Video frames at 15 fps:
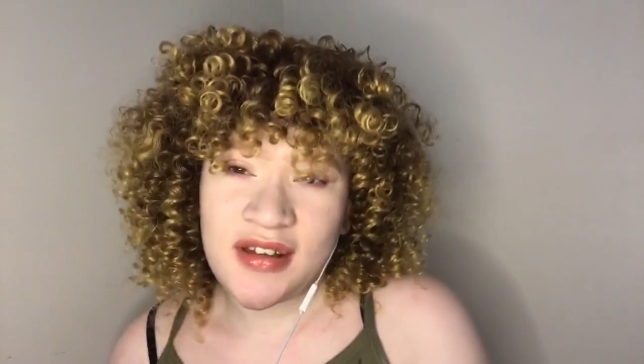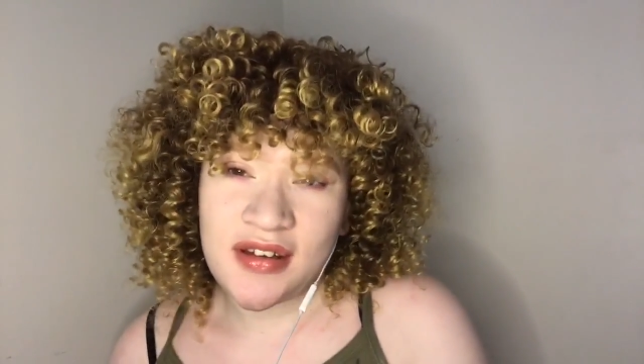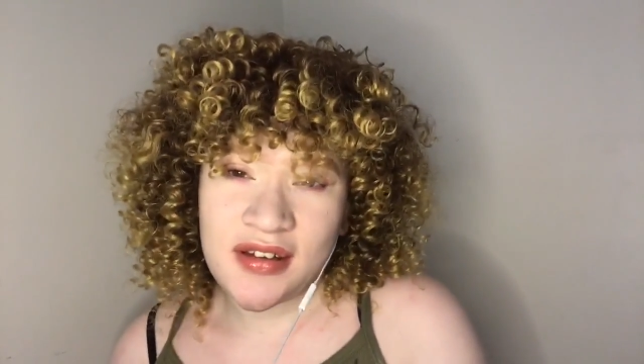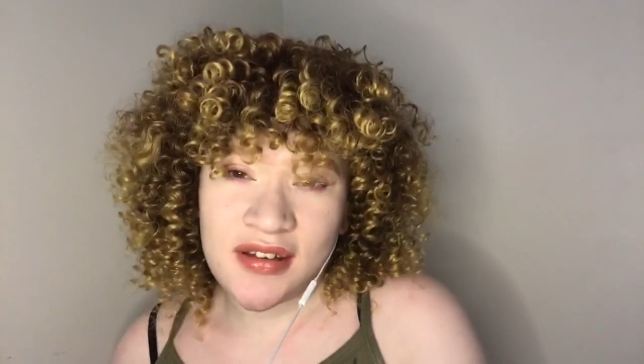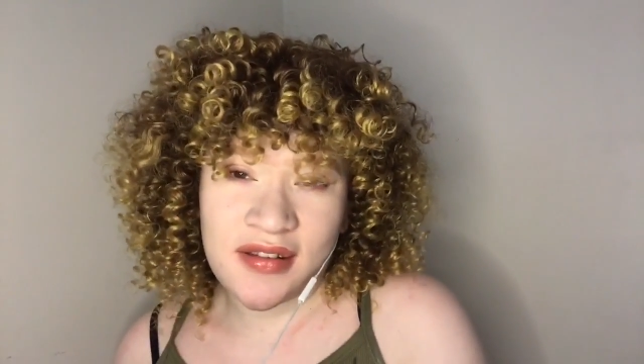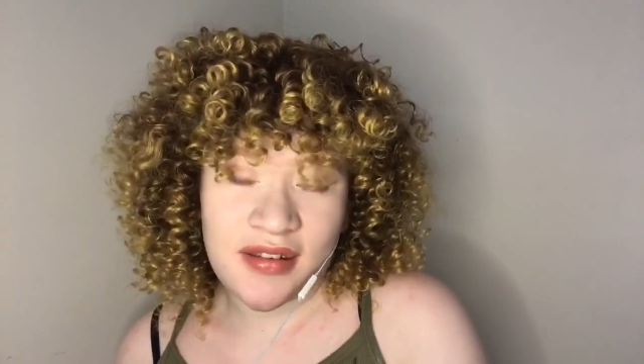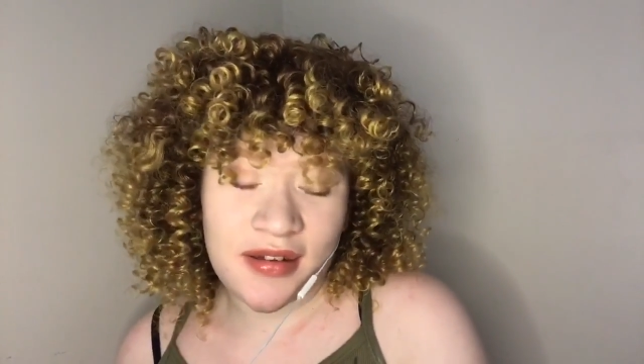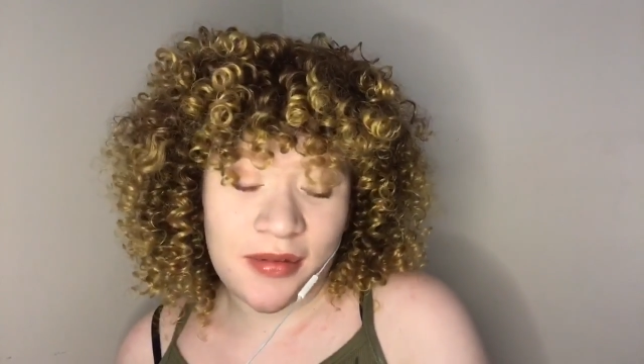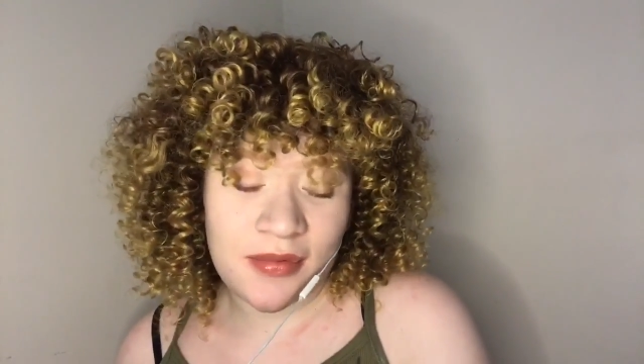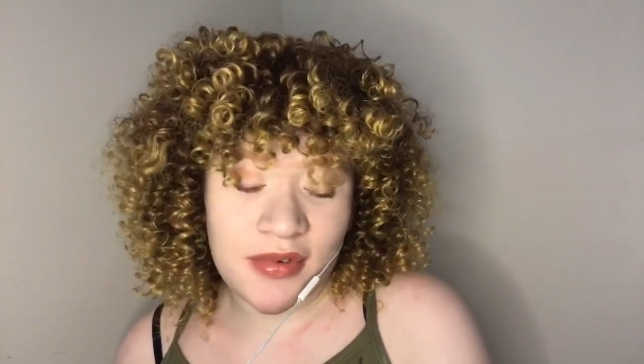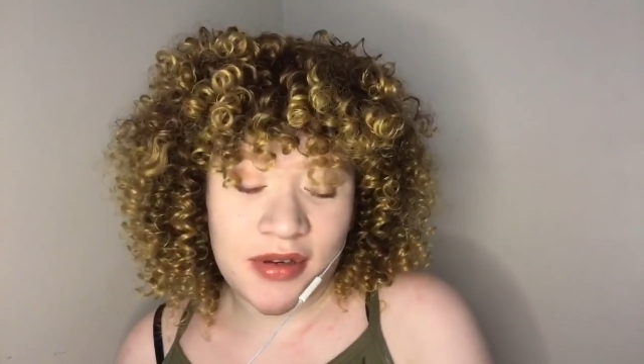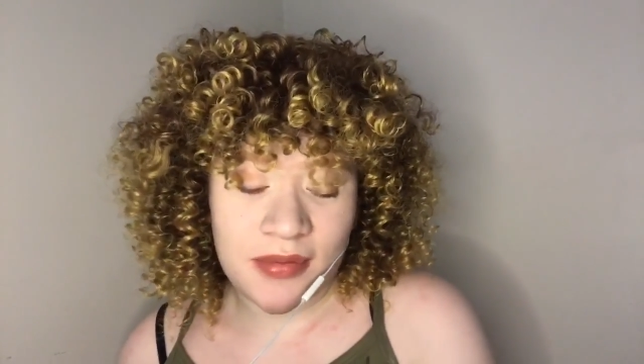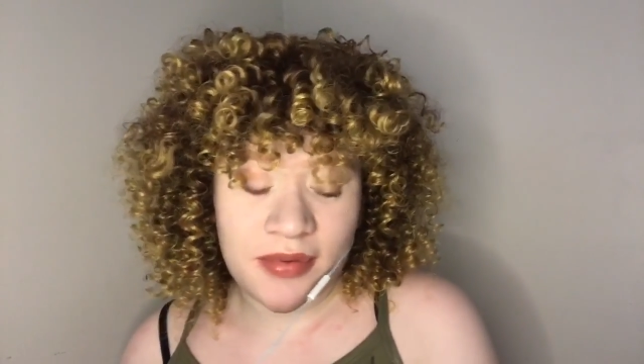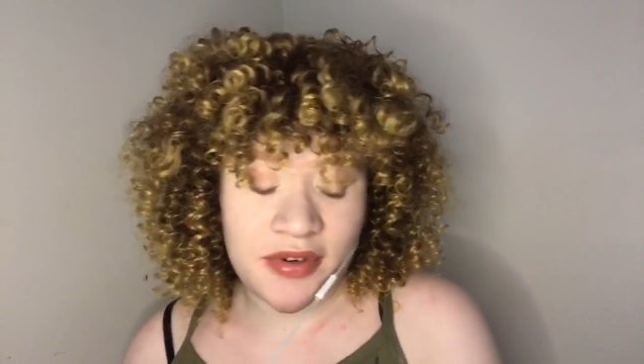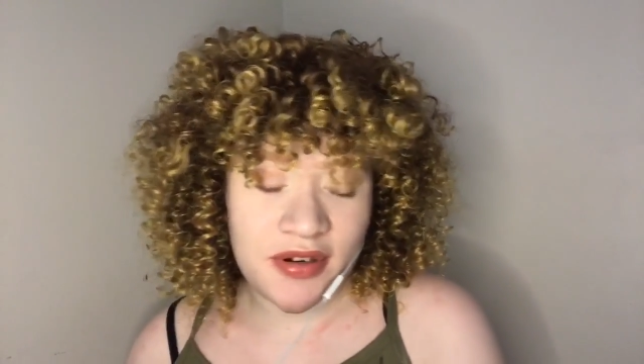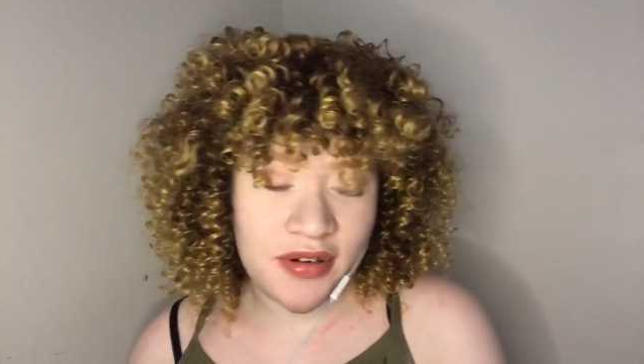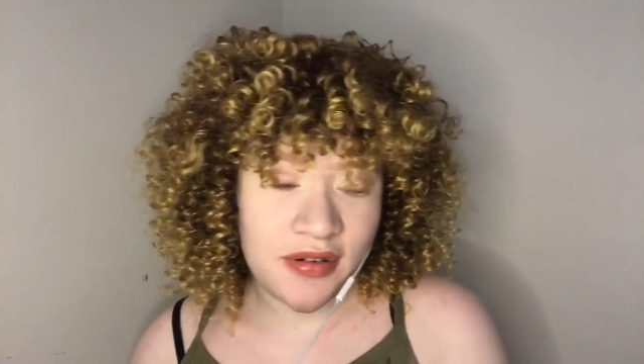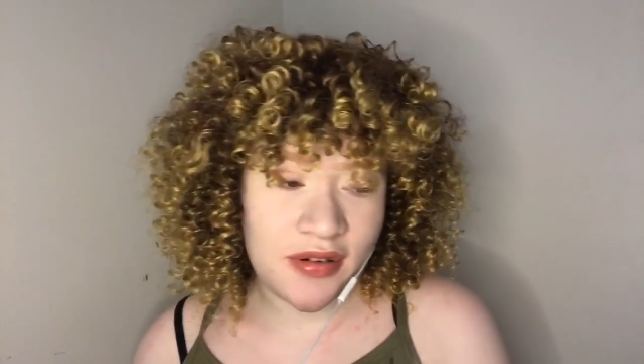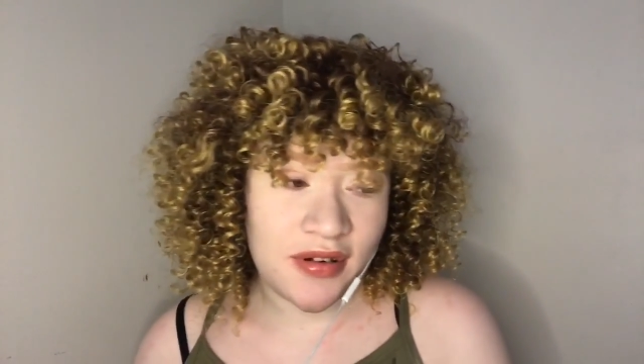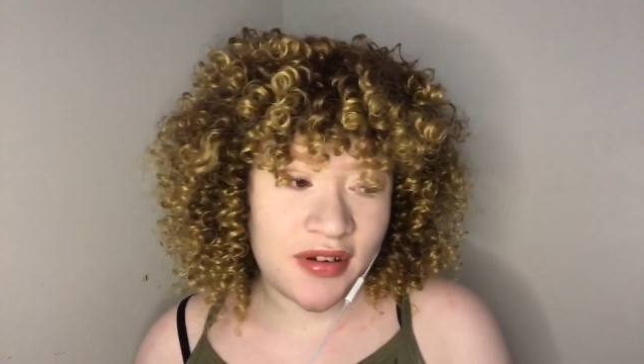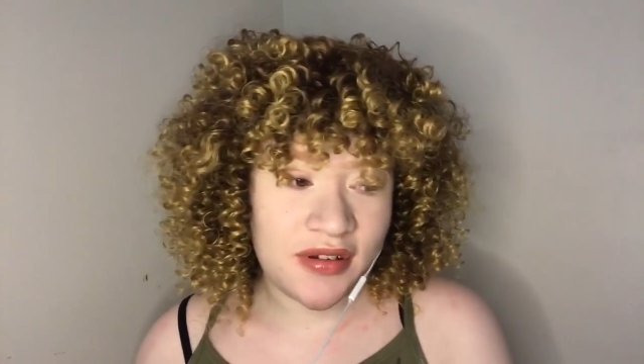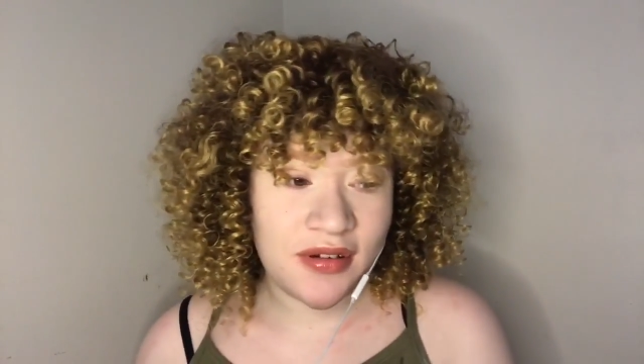because like when I put it
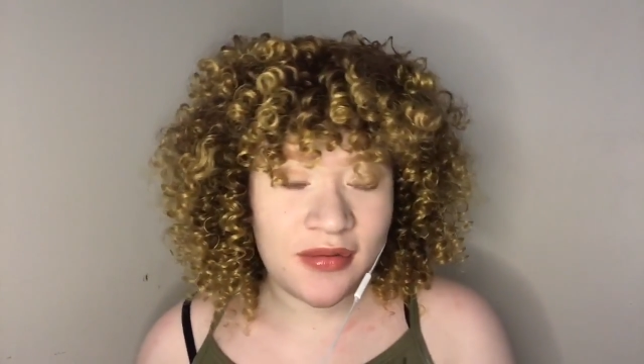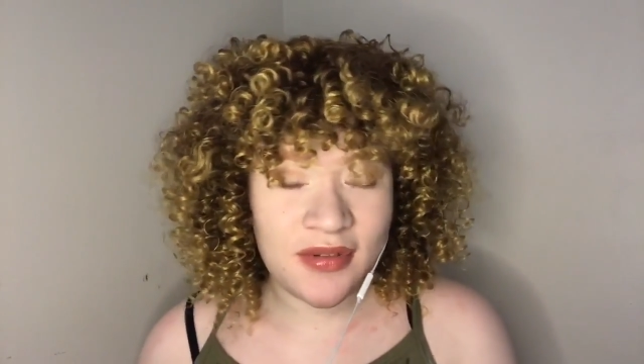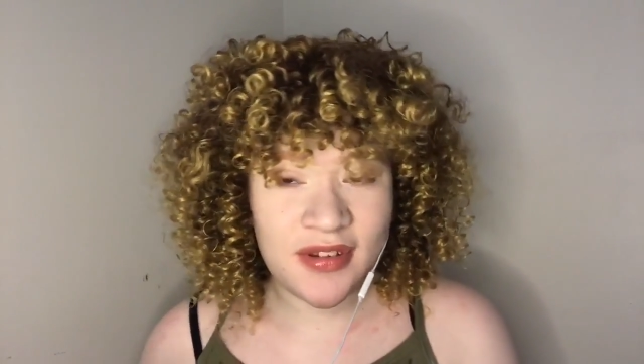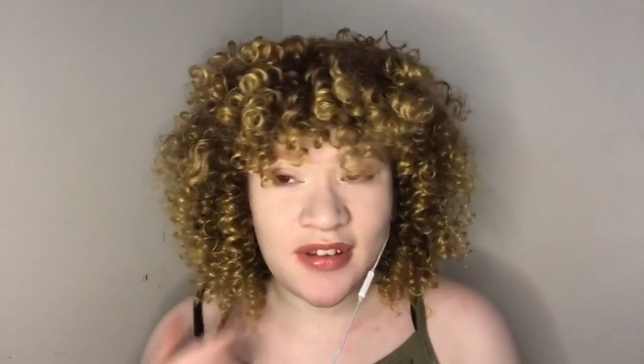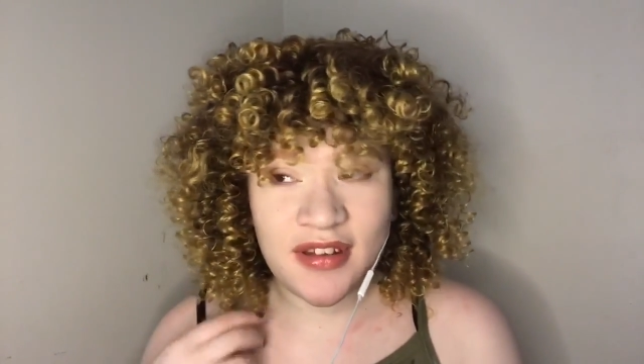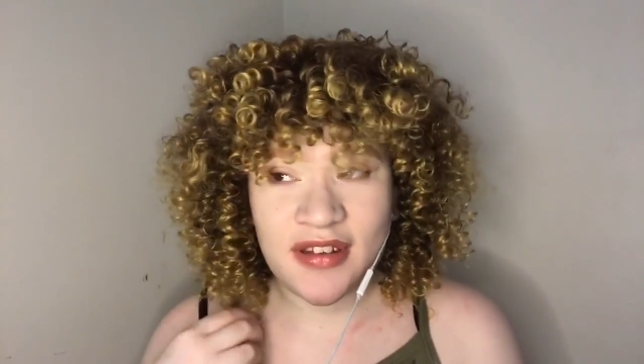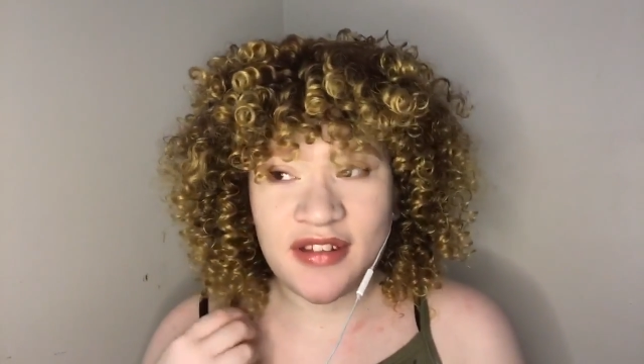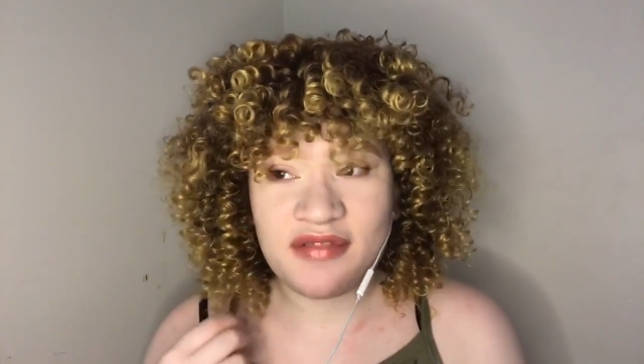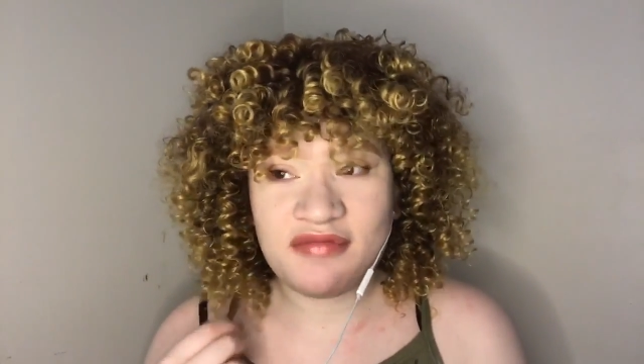on, I was like,